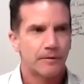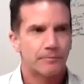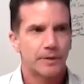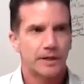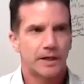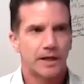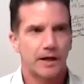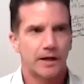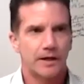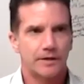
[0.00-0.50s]

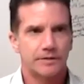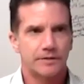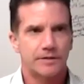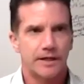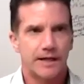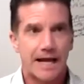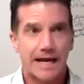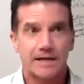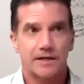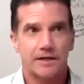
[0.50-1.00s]
because
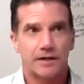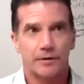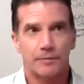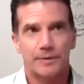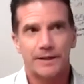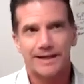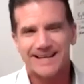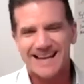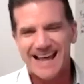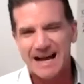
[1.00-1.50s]
it'll
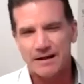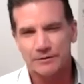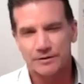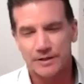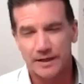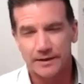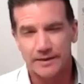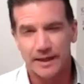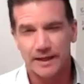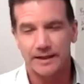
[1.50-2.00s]
be
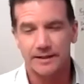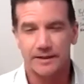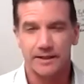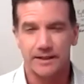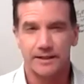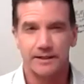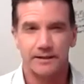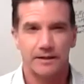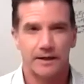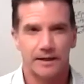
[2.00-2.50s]
announced, I think, at
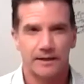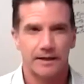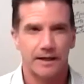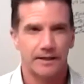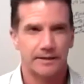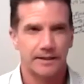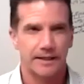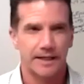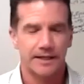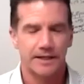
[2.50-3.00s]

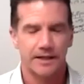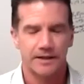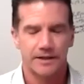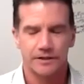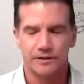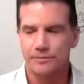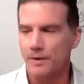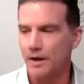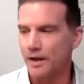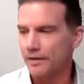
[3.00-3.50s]
the end of
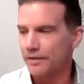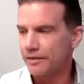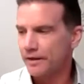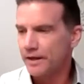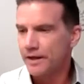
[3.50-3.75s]
this month.